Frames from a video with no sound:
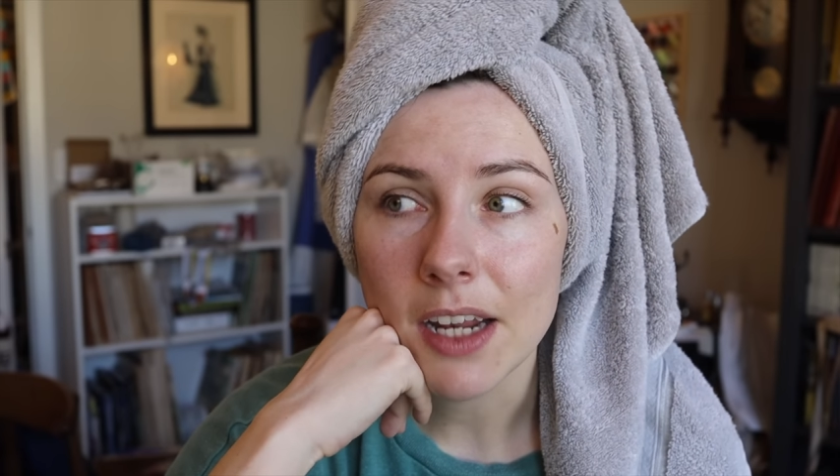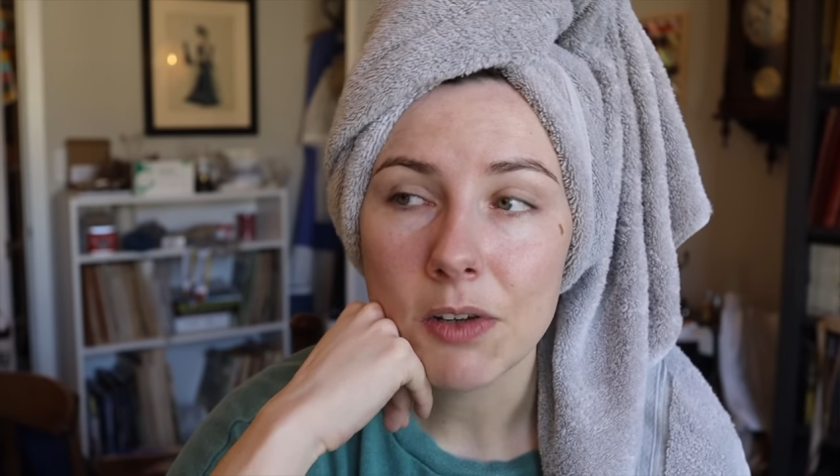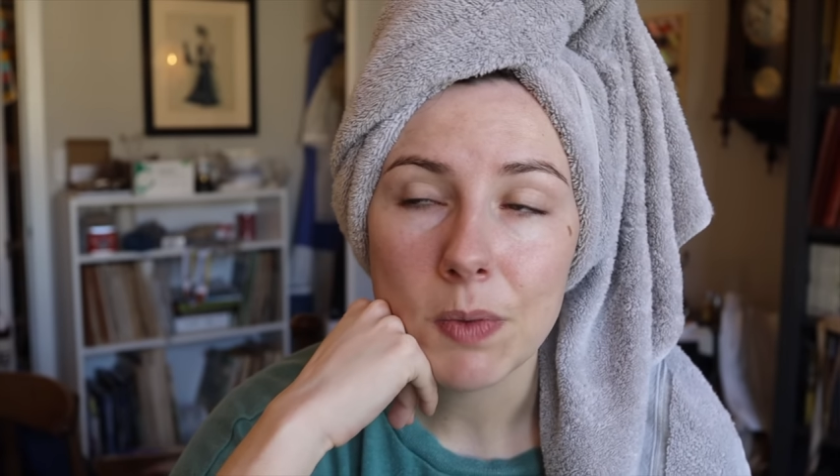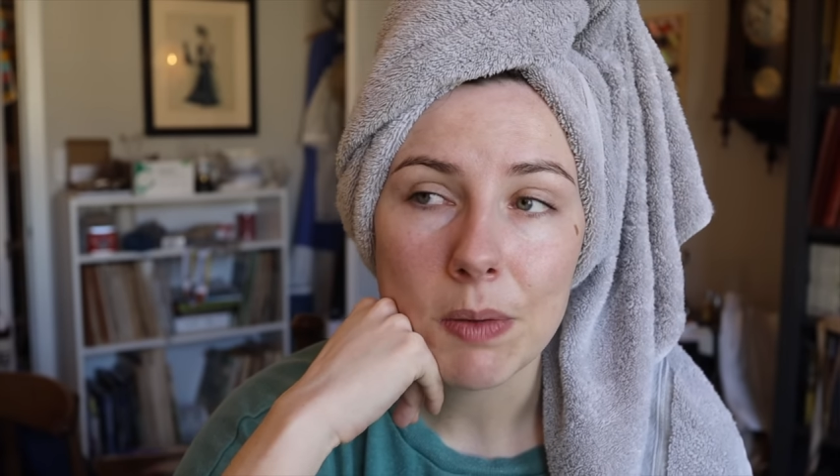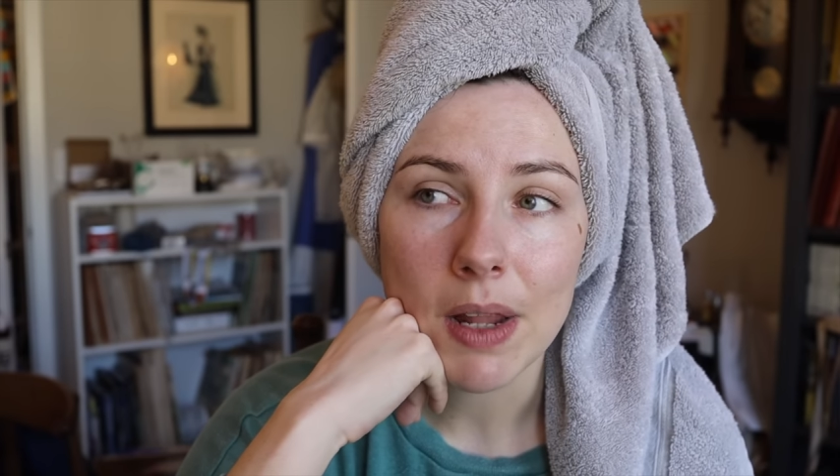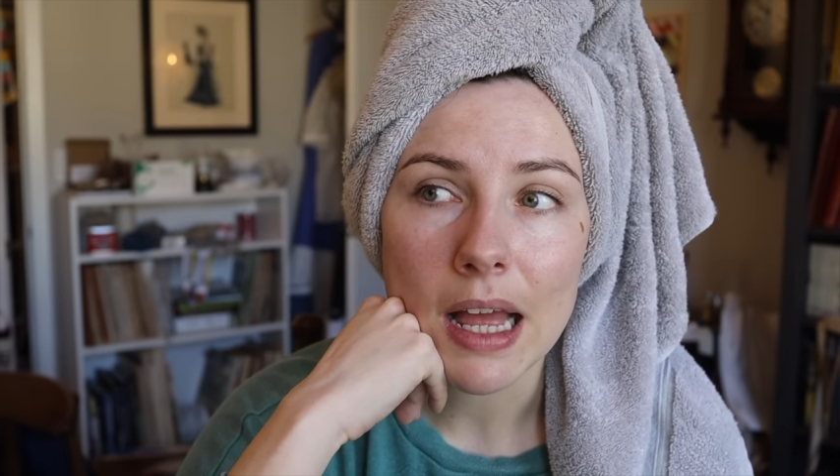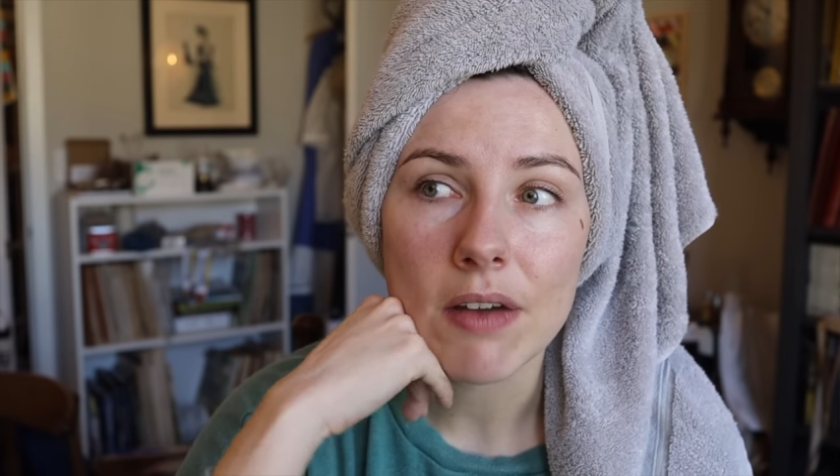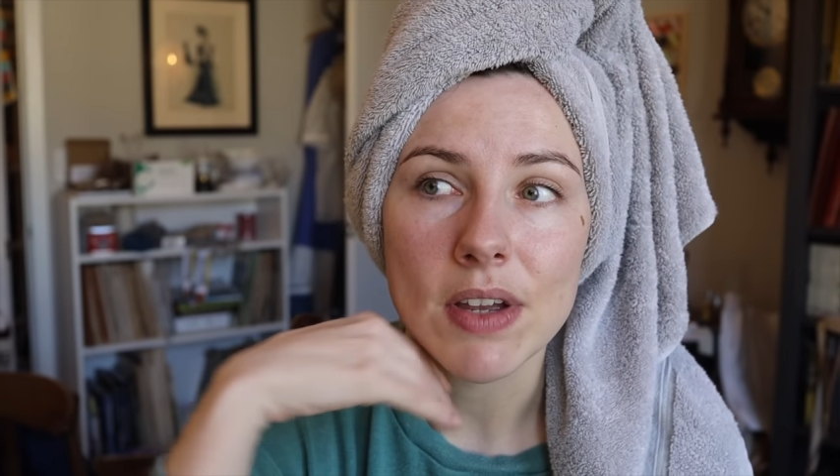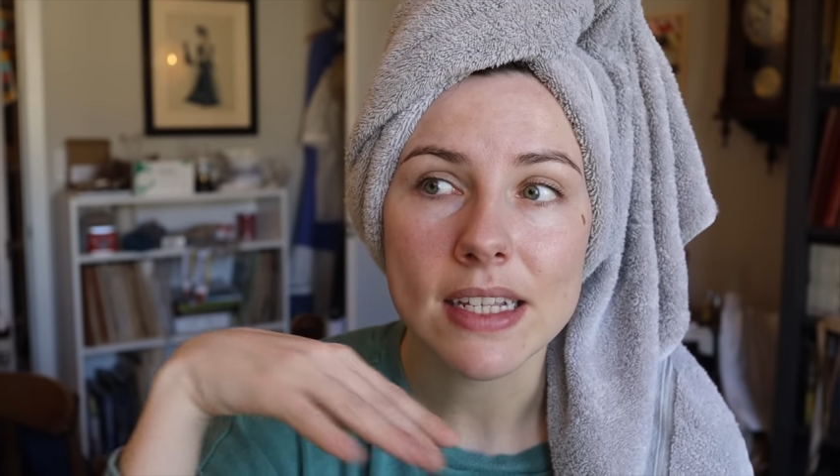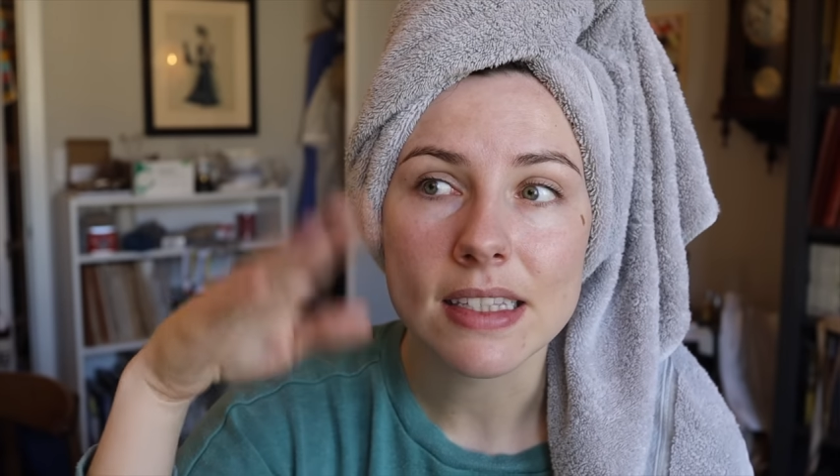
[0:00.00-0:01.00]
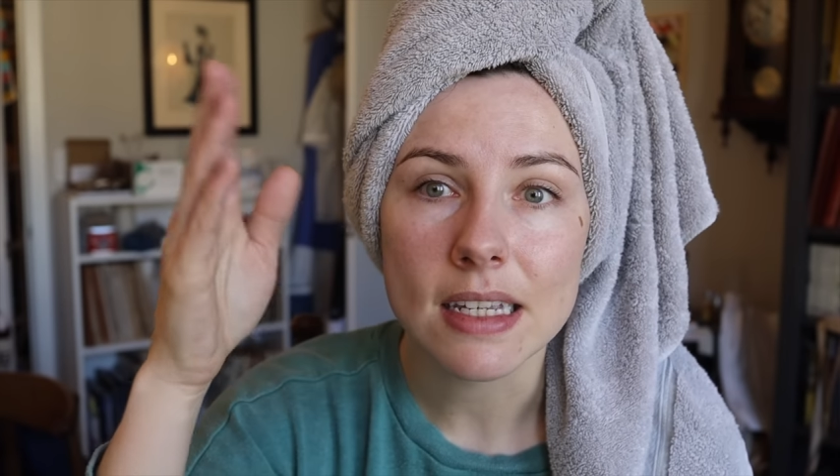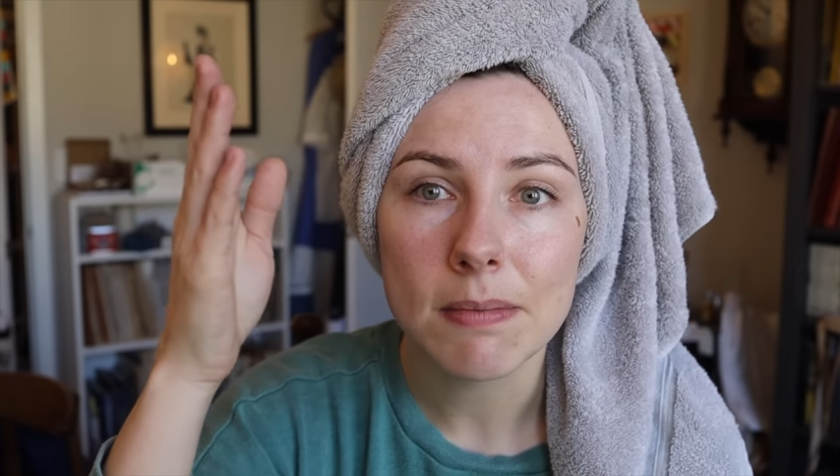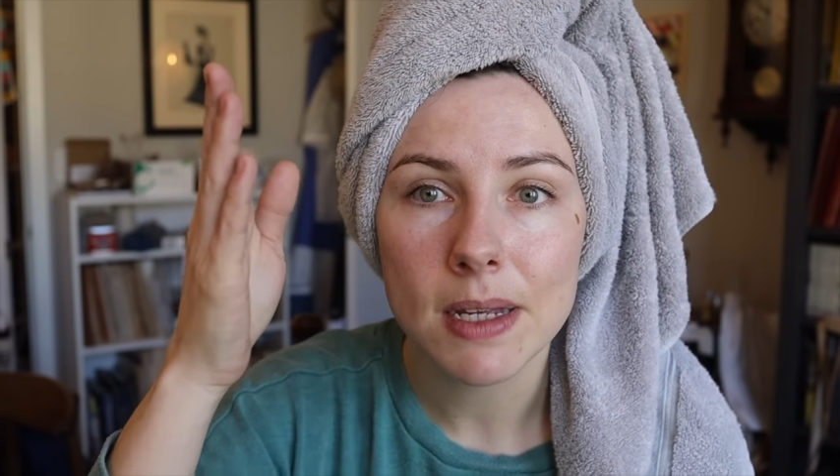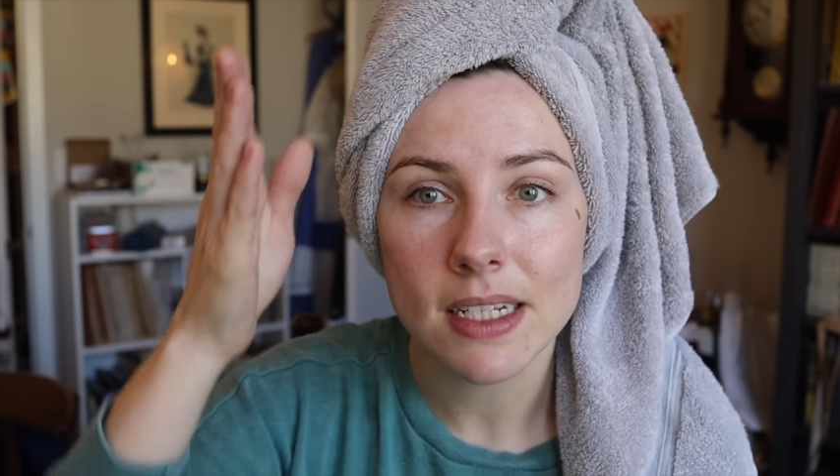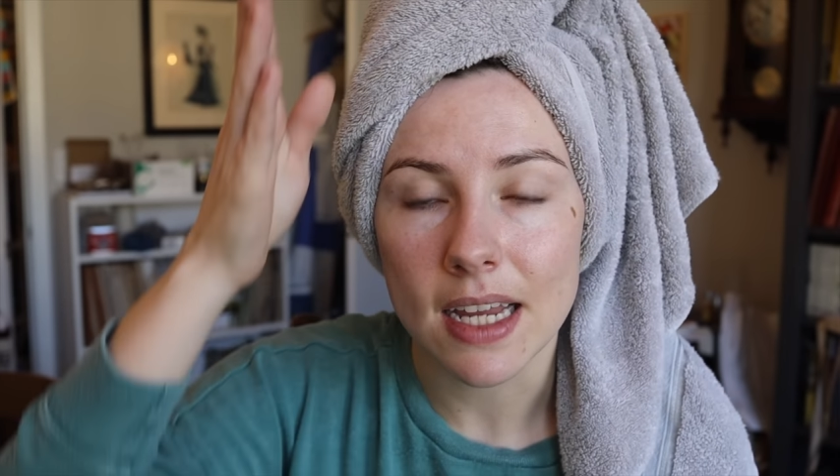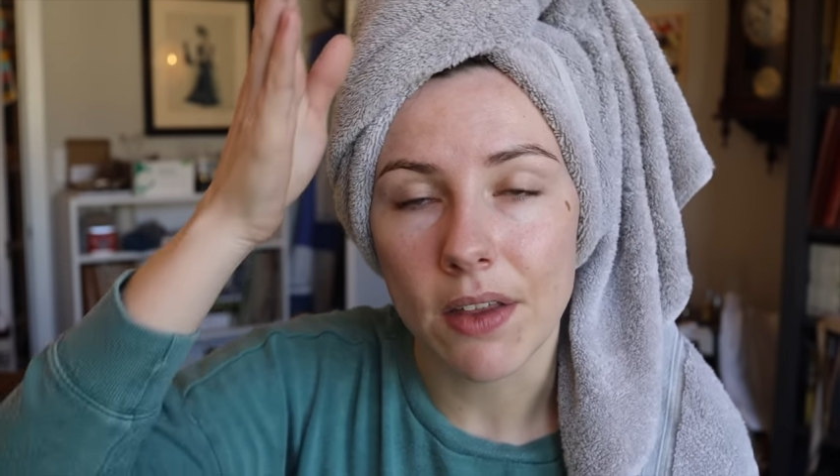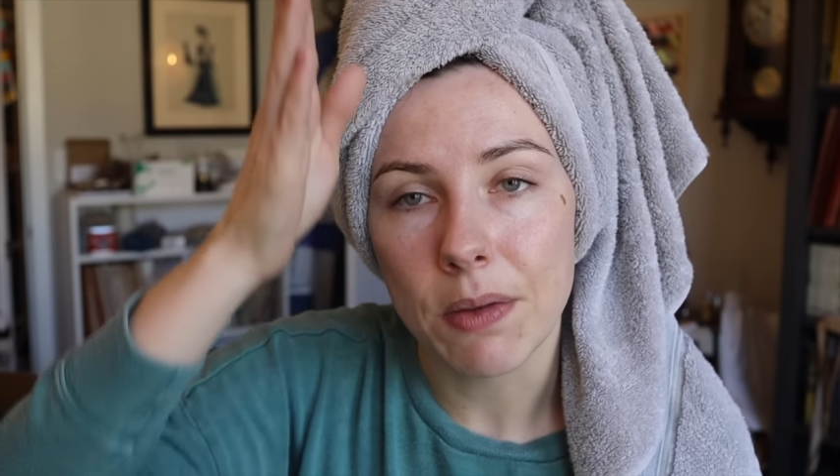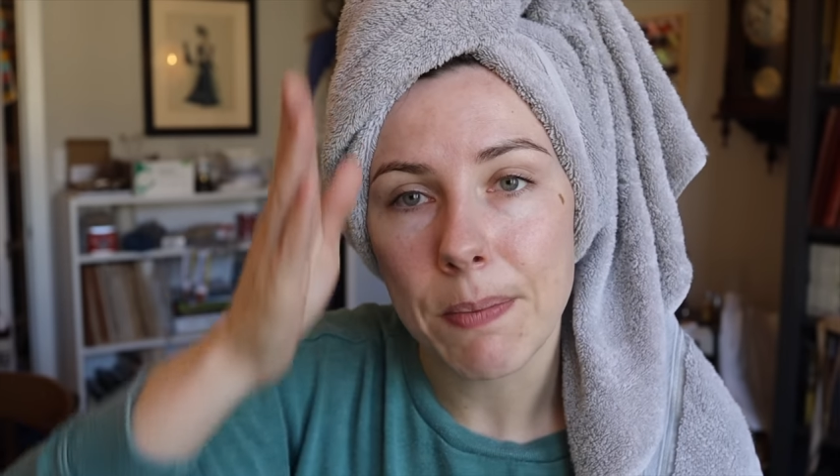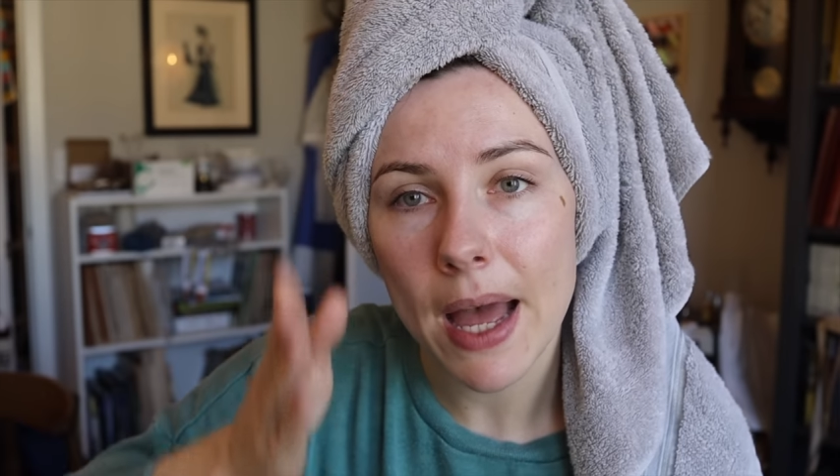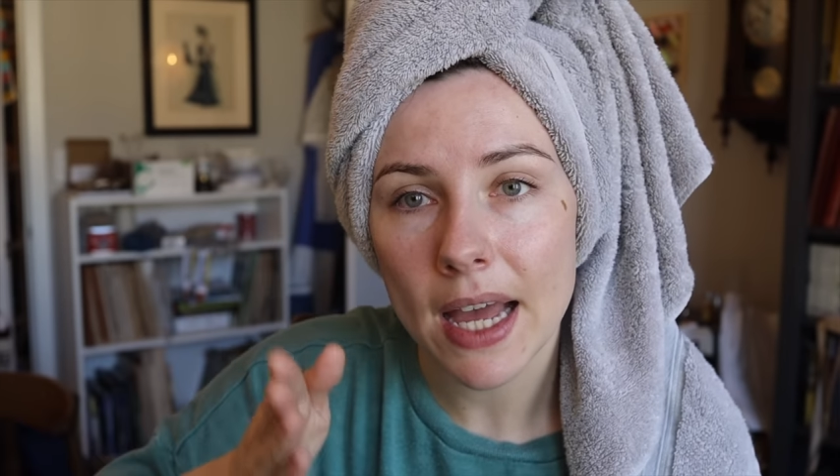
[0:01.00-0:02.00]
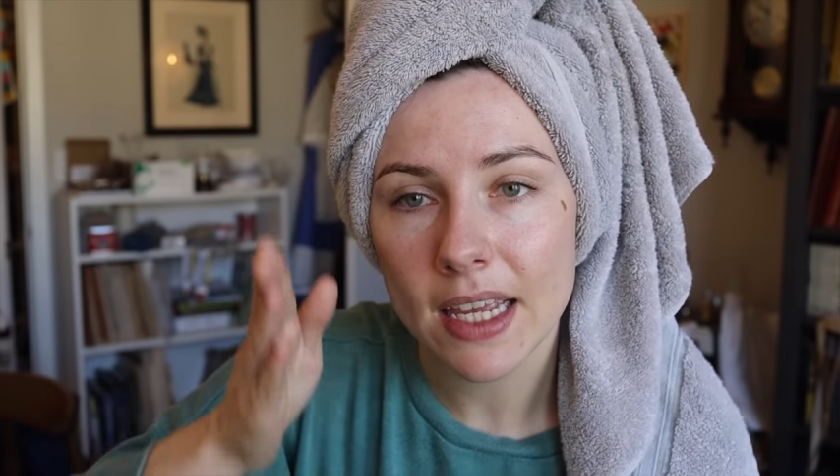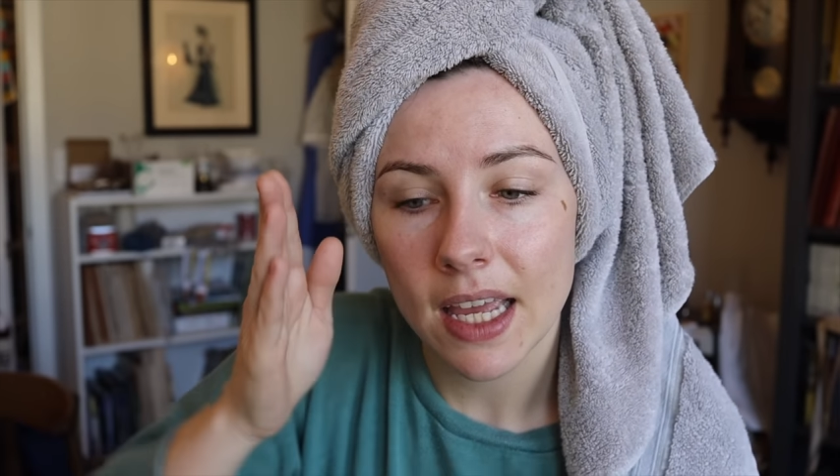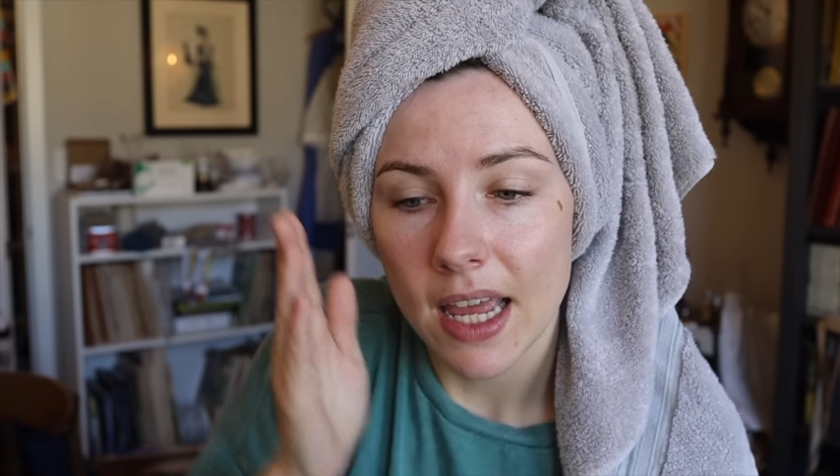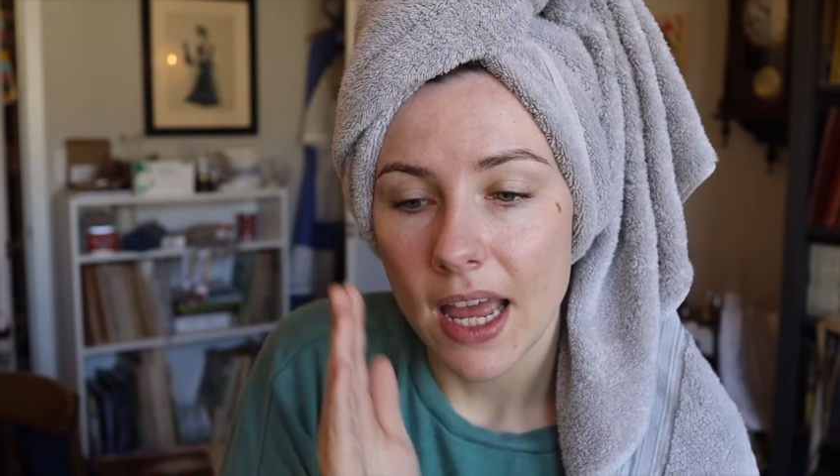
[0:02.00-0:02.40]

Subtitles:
and we will have a seam down the back